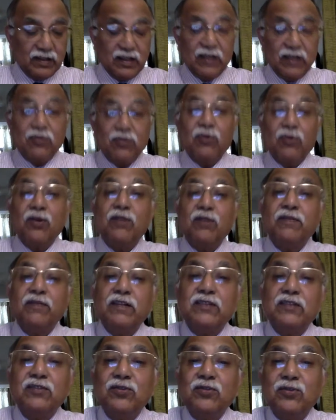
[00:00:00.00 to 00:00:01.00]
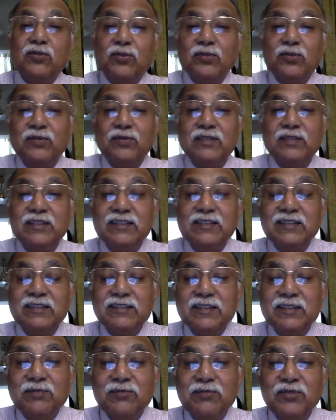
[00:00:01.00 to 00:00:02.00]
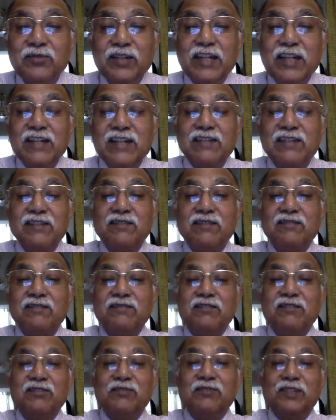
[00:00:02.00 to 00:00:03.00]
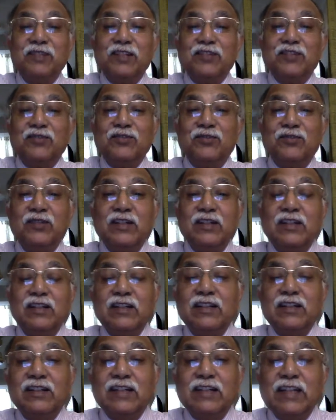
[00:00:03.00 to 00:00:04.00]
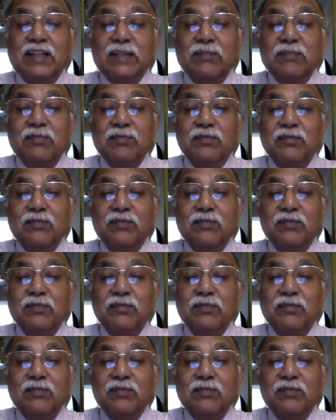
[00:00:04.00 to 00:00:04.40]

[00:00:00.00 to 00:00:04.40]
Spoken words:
And all of us know some good hints which we need to keep